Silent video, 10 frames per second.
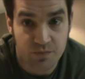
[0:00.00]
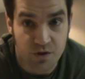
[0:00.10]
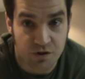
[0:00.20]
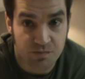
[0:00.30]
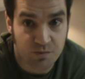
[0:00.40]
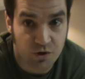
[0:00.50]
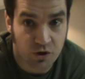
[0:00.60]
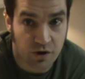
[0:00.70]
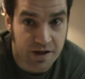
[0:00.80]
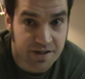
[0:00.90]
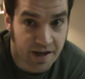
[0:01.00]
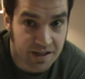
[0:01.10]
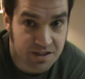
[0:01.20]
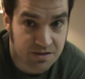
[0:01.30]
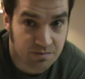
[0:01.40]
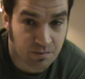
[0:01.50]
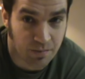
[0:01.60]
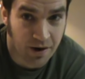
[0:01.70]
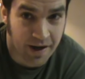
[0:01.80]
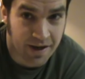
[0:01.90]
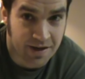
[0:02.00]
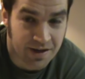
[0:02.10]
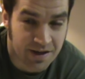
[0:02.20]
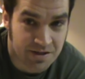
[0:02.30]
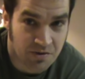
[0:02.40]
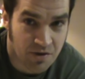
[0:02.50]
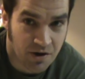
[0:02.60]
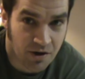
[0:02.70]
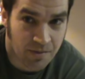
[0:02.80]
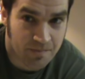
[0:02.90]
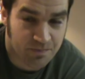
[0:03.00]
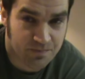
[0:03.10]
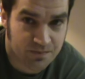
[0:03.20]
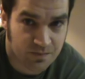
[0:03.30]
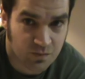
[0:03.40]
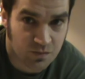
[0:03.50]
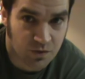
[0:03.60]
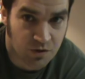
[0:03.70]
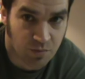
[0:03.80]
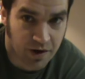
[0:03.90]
this Createx brand is the the